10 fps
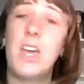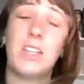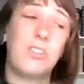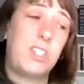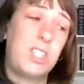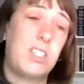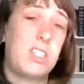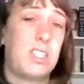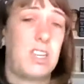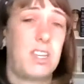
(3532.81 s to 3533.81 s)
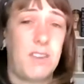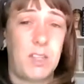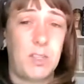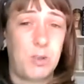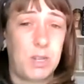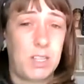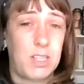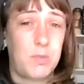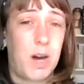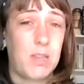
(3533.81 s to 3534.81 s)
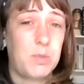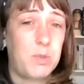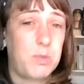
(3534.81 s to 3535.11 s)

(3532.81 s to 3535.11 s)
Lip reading: and you just need to get to the vet as quickly as possible,